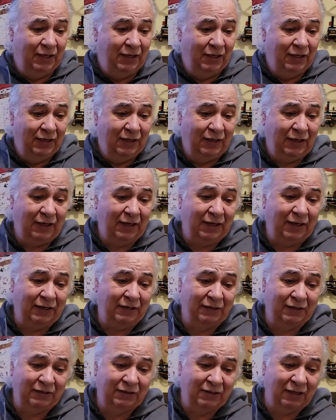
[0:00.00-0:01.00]

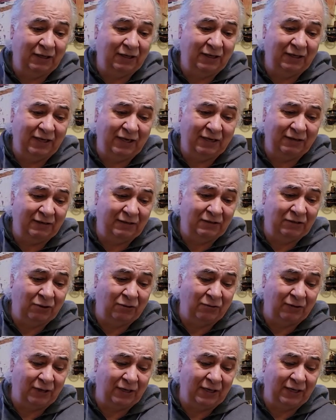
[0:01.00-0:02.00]
There's going to
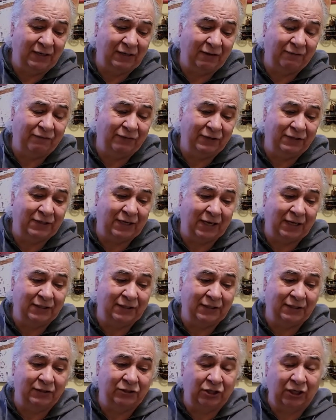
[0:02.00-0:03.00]
totally a different
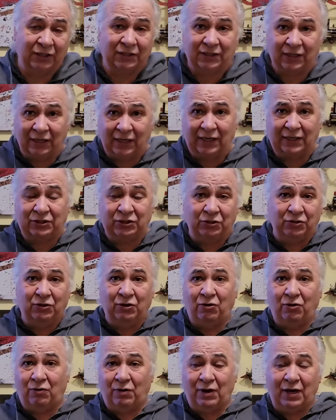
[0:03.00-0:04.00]
sizing. Just to let you
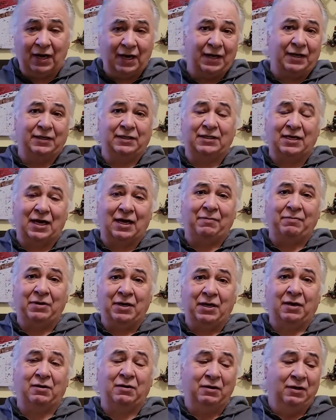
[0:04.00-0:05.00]
know ahead of time
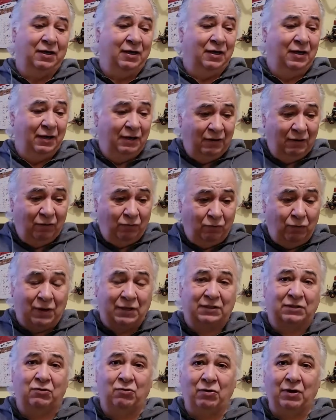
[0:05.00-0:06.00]
here what's
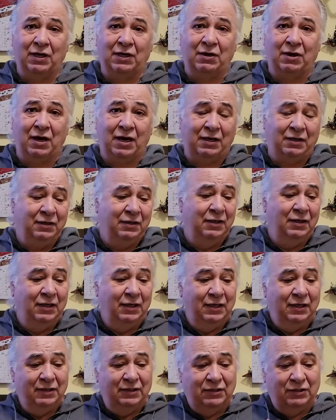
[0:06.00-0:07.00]
going on.
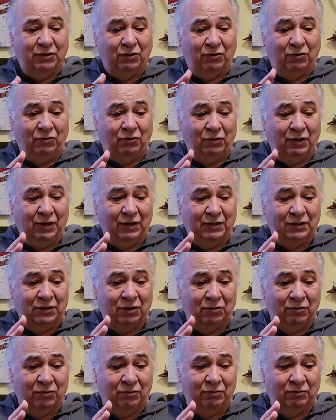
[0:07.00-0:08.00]

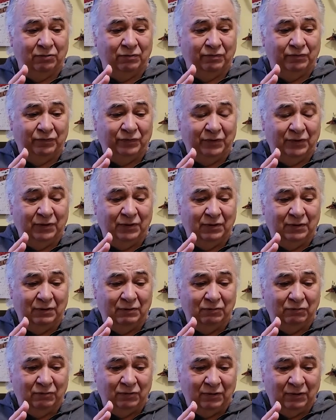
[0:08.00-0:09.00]
So
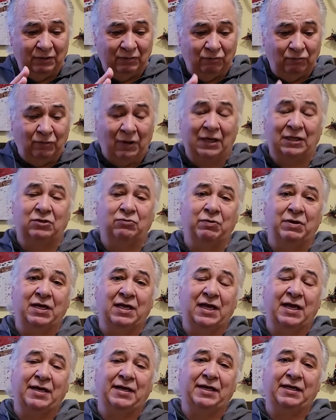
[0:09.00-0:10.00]
once we
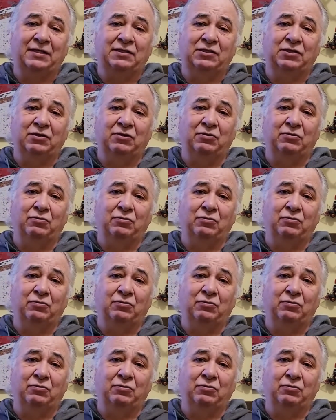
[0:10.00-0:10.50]
get into